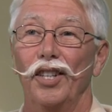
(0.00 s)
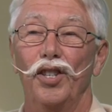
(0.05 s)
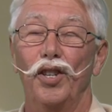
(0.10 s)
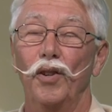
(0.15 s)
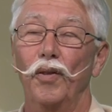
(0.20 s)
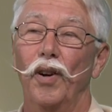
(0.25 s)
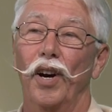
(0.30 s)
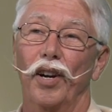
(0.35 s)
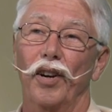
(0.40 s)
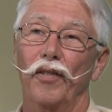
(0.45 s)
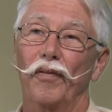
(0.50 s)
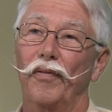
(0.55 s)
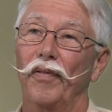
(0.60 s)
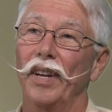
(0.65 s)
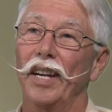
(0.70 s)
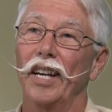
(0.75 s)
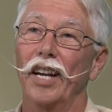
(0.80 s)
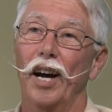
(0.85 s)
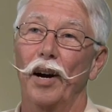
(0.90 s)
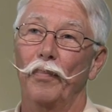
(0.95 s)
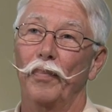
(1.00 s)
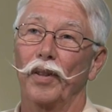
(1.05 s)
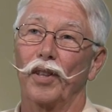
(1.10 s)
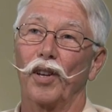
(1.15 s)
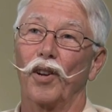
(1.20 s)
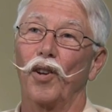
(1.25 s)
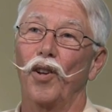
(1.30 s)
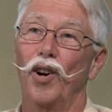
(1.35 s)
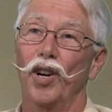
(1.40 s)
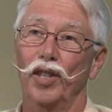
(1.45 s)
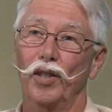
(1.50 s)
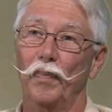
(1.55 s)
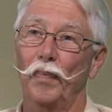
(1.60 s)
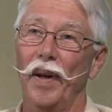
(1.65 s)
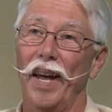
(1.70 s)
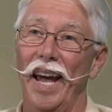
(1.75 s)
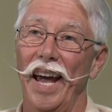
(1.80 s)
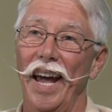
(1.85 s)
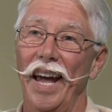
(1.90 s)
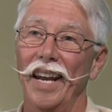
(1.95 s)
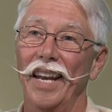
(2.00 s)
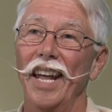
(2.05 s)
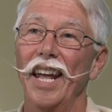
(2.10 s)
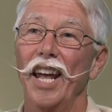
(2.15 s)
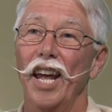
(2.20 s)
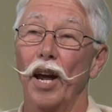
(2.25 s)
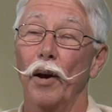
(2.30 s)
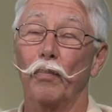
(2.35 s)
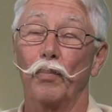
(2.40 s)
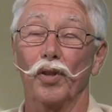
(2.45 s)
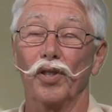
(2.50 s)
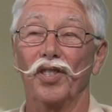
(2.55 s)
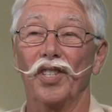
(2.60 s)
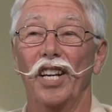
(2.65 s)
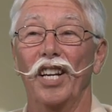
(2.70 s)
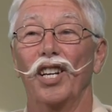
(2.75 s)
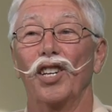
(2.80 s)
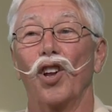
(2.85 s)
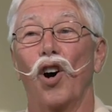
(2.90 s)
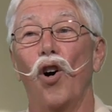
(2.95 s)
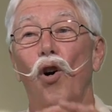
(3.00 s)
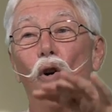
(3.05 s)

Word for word: 200 feet up at the launch pad and proceeded to